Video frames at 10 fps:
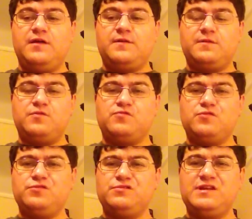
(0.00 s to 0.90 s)
the
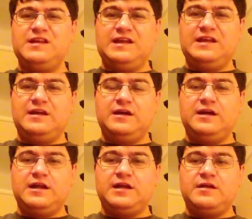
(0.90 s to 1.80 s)
rules are a little
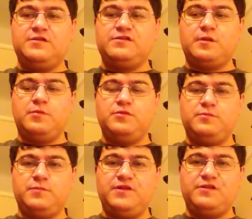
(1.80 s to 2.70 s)
unclear. Some of the
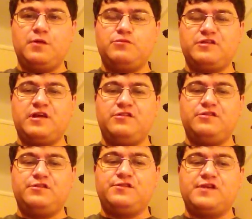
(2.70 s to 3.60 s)

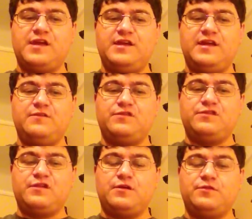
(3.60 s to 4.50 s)
interpretations are saying it gives
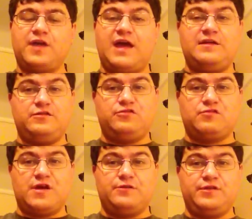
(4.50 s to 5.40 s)
stealth and
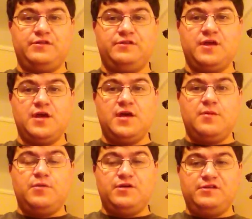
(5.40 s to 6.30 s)
shrouded.
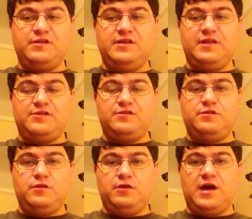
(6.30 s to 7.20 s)
Personally, that's
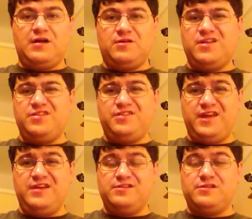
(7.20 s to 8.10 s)
not how I
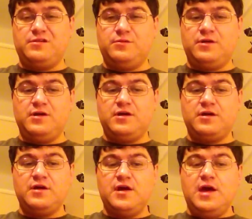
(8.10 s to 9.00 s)
think it's going to work,
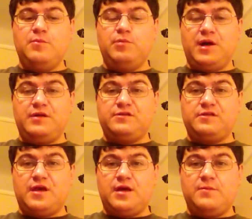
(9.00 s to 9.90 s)
but
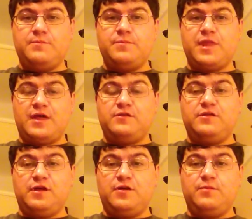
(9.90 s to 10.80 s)
that, you
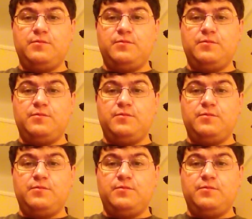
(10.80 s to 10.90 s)
know,